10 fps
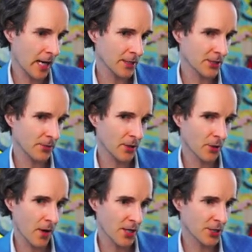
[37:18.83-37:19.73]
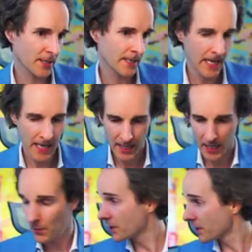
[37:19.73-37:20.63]
answering your questions,
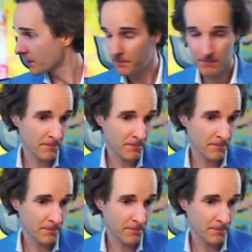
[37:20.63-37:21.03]
uh, which is